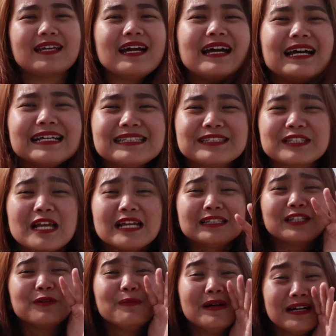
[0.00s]
Guys!
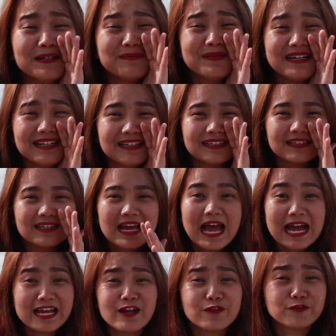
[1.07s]
Si Mama!
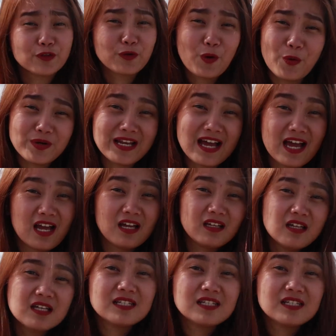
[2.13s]
I have to go na!